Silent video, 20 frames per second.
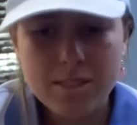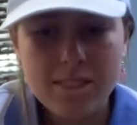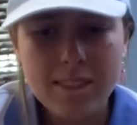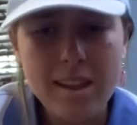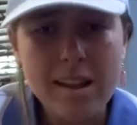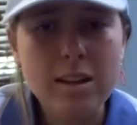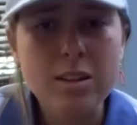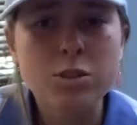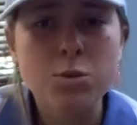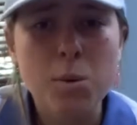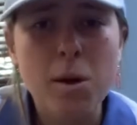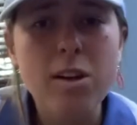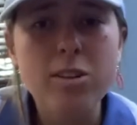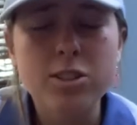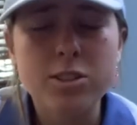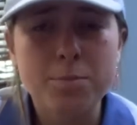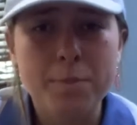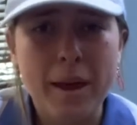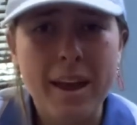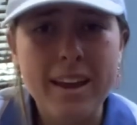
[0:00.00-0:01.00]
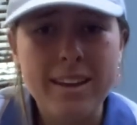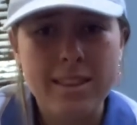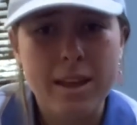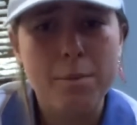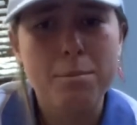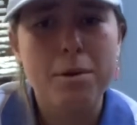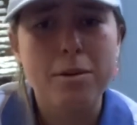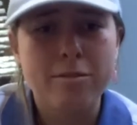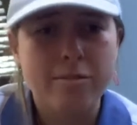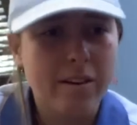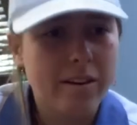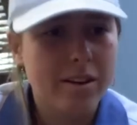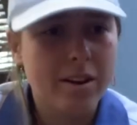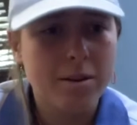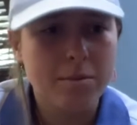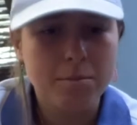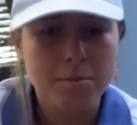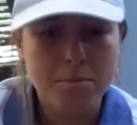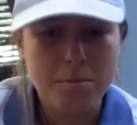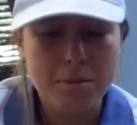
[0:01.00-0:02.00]
as well as paying them a very
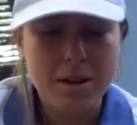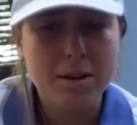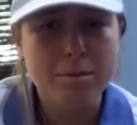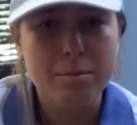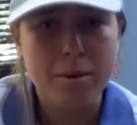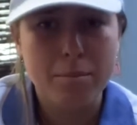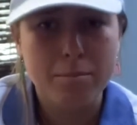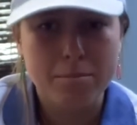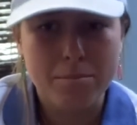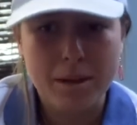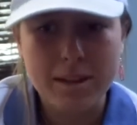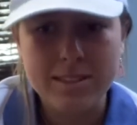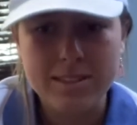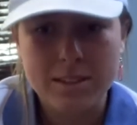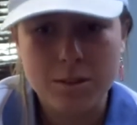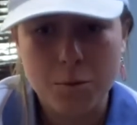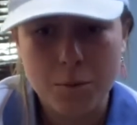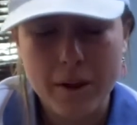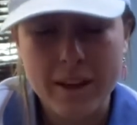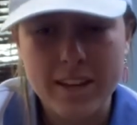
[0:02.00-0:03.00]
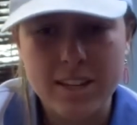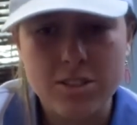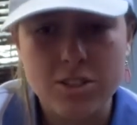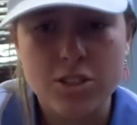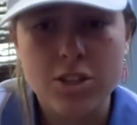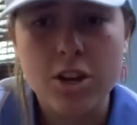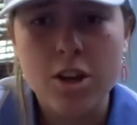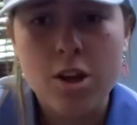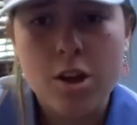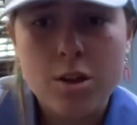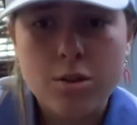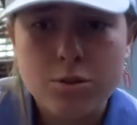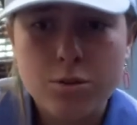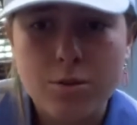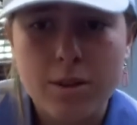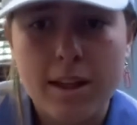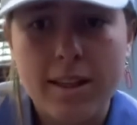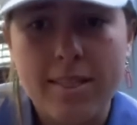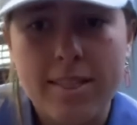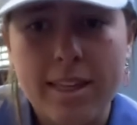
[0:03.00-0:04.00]
minimum basic wage so
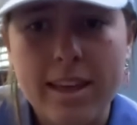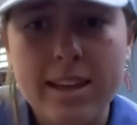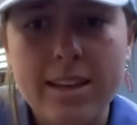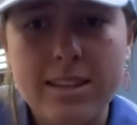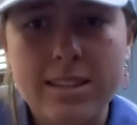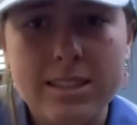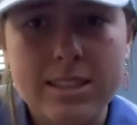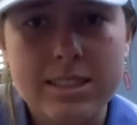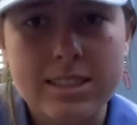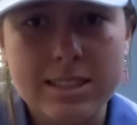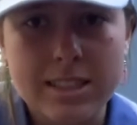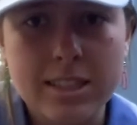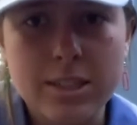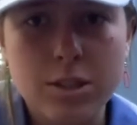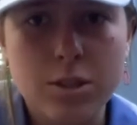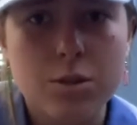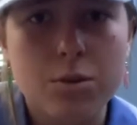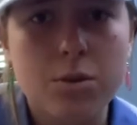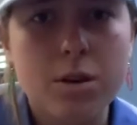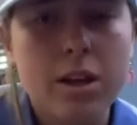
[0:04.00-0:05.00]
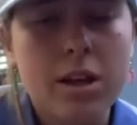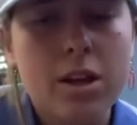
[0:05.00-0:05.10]
that they can continue